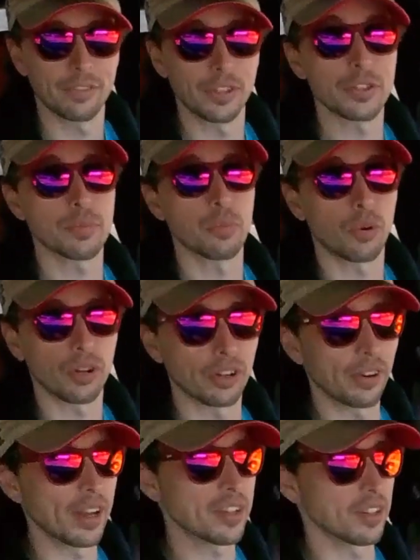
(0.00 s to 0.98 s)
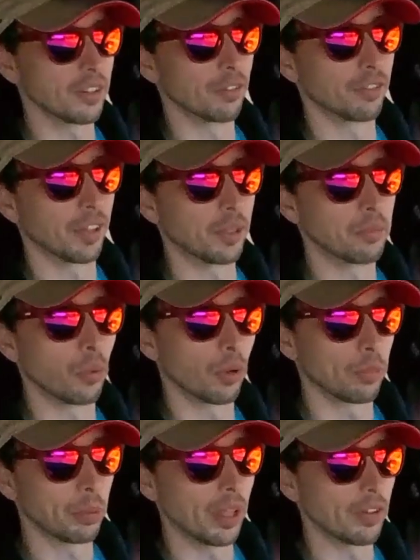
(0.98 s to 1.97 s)
feels more aggressive and
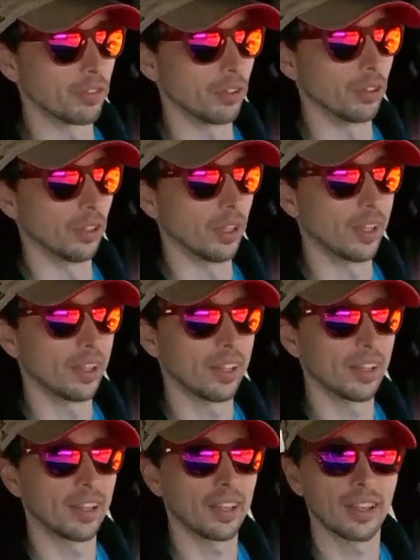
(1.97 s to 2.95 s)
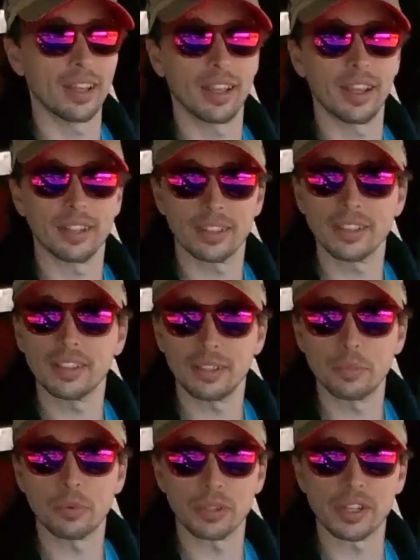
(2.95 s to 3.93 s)
more playful and a
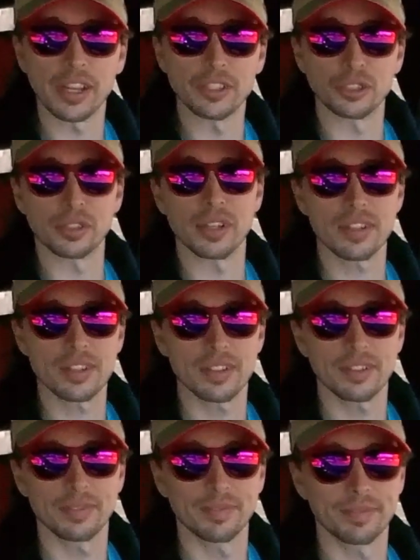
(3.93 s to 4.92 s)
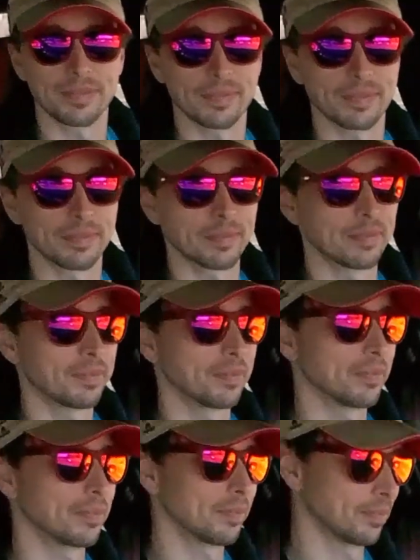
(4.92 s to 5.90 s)
little more dangerous.
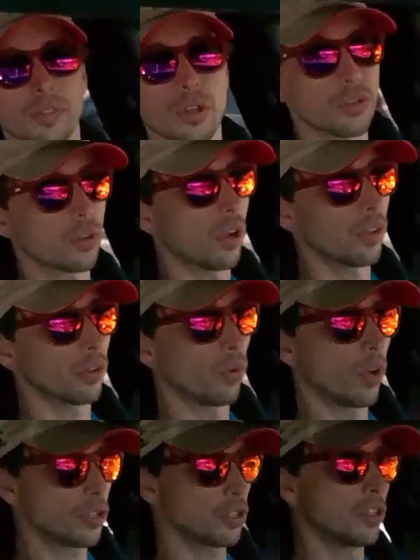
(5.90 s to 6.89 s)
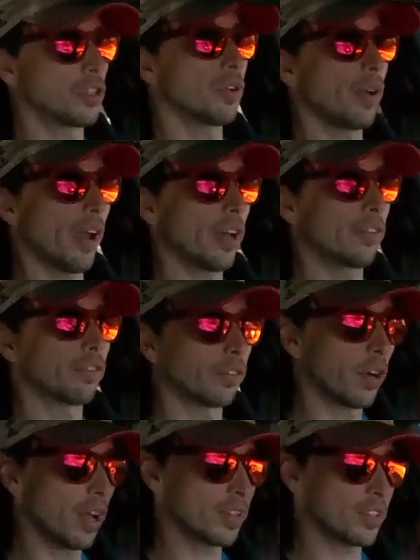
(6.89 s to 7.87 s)
Those are all the questions you had
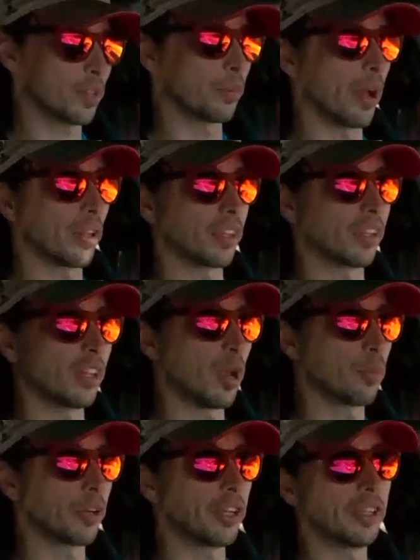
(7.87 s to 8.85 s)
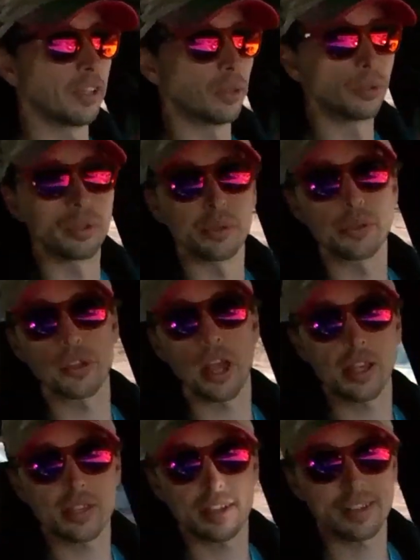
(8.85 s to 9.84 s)
for us about the Lamborghini Urus
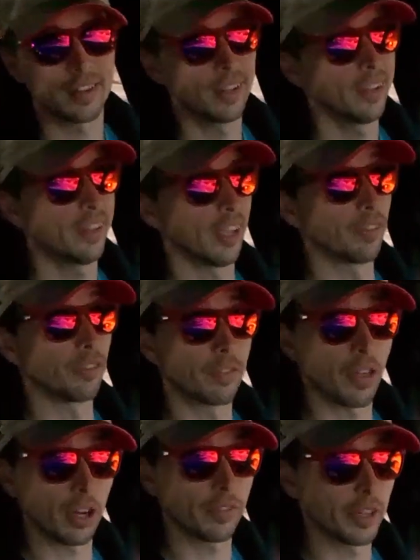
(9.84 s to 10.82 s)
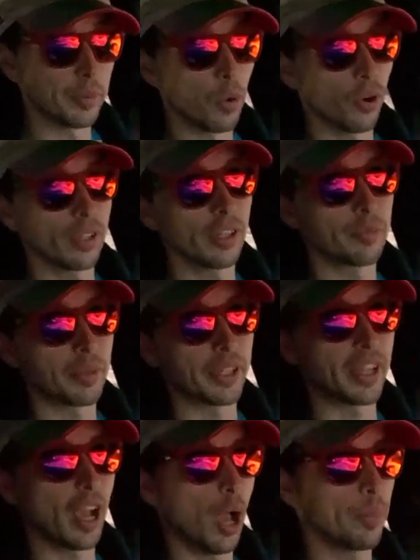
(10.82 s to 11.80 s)
S. If you thought of any more, leave them
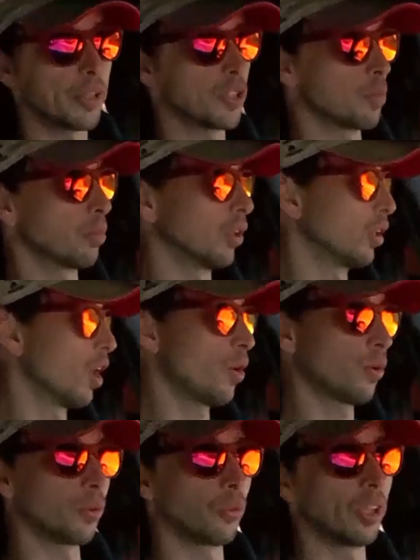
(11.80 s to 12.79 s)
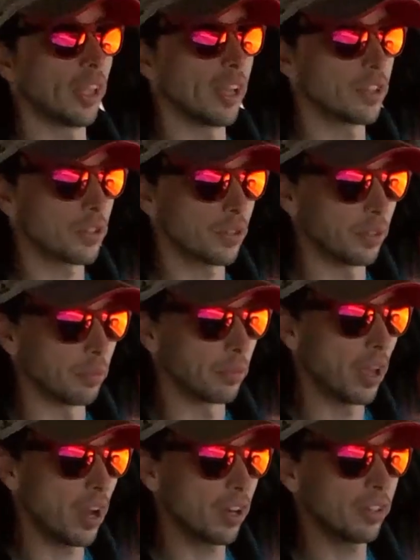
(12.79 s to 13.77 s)
in the comments below and we'll answer
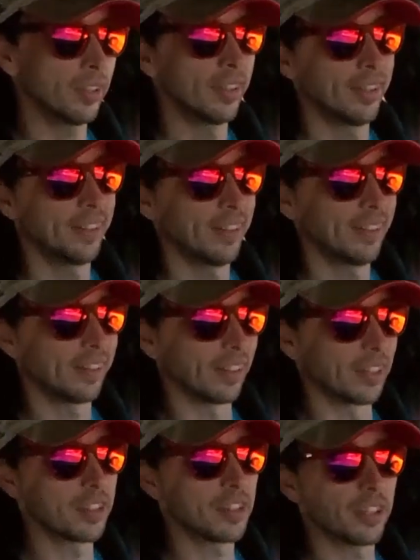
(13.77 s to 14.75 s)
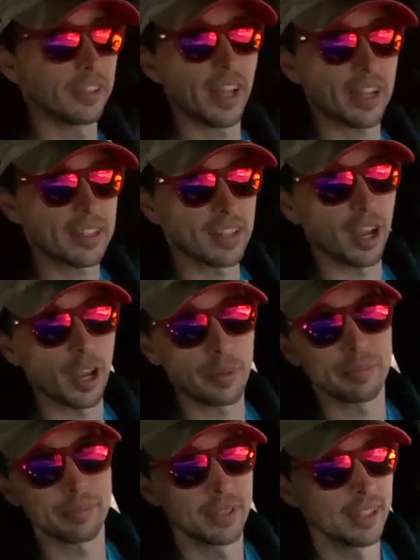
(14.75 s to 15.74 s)
them there. Until next
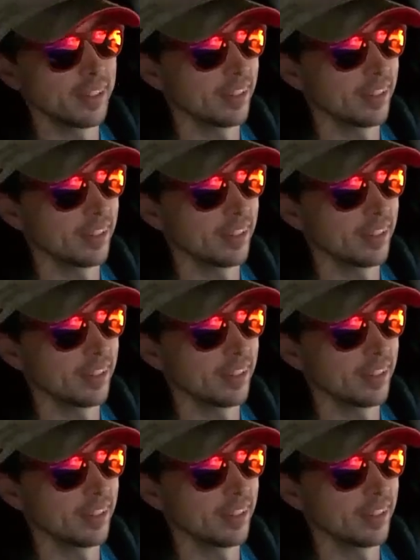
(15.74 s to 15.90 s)
time,